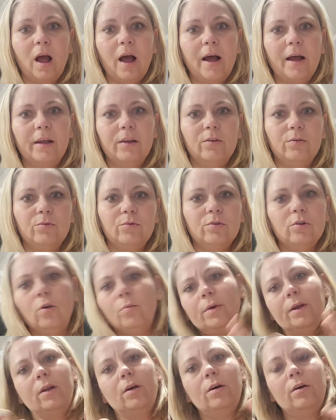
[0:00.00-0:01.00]
I do
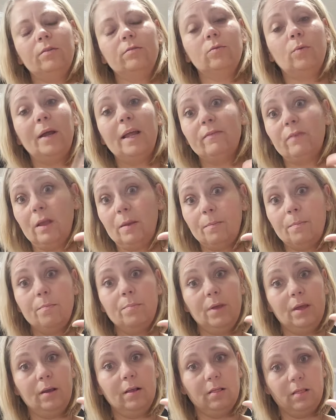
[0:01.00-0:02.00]
show my dog, so I have a
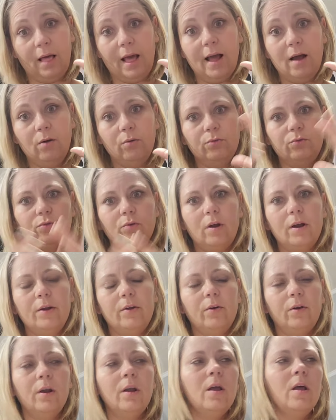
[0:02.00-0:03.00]
big, loud
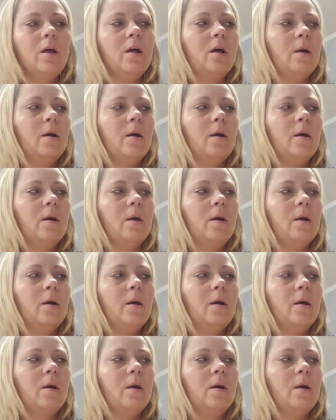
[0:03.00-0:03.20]
dryer,